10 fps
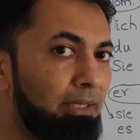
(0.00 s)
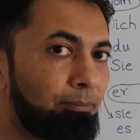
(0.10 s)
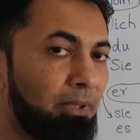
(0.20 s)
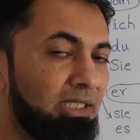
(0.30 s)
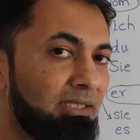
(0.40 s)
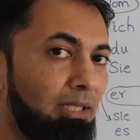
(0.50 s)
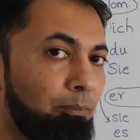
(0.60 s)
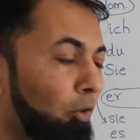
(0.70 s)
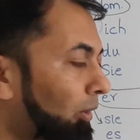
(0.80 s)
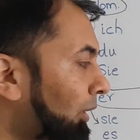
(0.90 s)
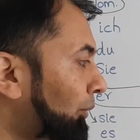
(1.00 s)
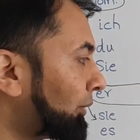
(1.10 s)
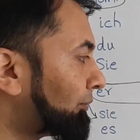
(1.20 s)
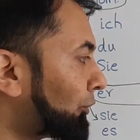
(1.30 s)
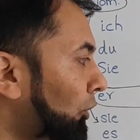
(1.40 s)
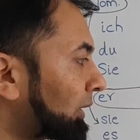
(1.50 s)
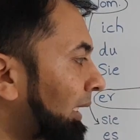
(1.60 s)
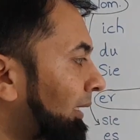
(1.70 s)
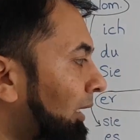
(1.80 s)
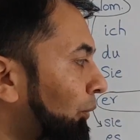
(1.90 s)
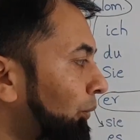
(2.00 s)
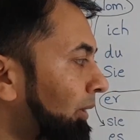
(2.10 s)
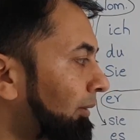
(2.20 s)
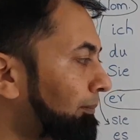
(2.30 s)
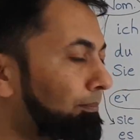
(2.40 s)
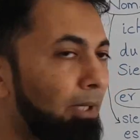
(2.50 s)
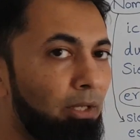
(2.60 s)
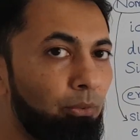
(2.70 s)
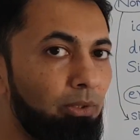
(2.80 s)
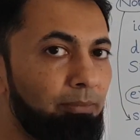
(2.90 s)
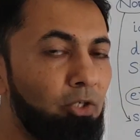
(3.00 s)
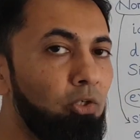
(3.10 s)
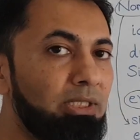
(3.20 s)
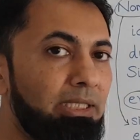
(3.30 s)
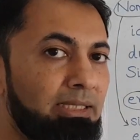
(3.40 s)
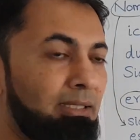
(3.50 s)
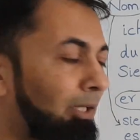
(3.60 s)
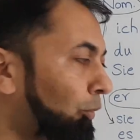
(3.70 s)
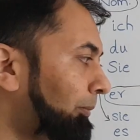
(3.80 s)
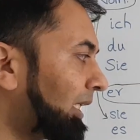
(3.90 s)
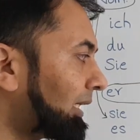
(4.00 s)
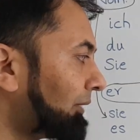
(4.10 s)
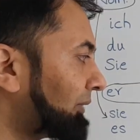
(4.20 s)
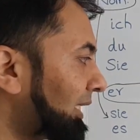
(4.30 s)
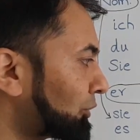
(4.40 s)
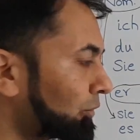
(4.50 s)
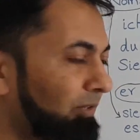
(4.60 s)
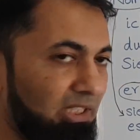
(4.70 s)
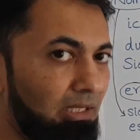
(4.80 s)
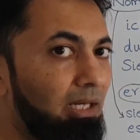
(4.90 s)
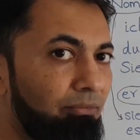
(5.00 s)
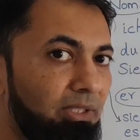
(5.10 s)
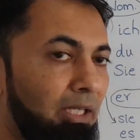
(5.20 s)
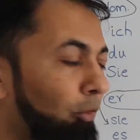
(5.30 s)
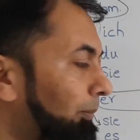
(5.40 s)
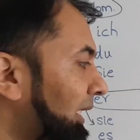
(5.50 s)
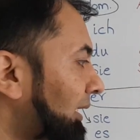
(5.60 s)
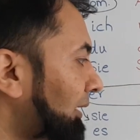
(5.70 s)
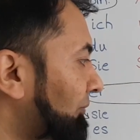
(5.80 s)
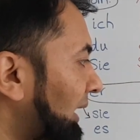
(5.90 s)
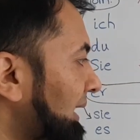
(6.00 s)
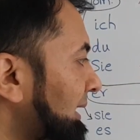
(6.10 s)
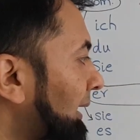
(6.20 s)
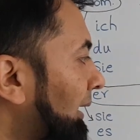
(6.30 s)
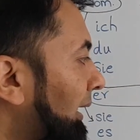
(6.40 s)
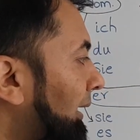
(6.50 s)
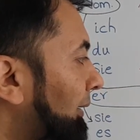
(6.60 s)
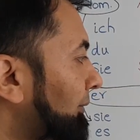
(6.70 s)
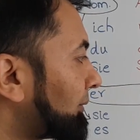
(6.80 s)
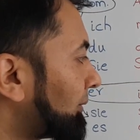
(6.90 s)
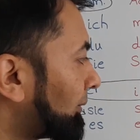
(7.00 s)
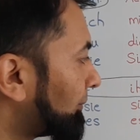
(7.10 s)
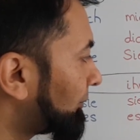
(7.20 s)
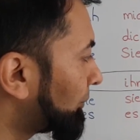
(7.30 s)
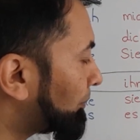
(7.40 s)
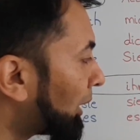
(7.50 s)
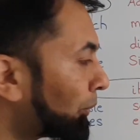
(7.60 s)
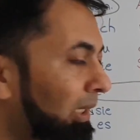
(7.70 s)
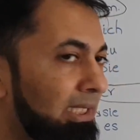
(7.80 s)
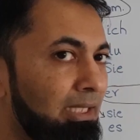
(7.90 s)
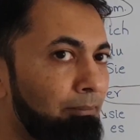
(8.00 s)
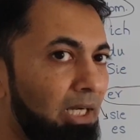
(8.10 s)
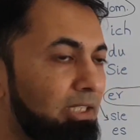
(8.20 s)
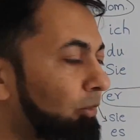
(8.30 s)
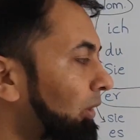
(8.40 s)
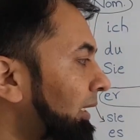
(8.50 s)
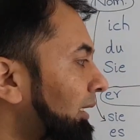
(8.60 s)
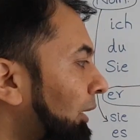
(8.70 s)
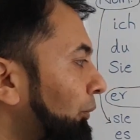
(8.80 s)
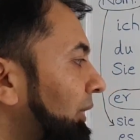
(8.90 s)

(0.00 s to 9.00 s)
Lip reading: personal pronoun for the noun Paul because it is in the nominative case. So we start with the nominative case. Paul is a masculine noun,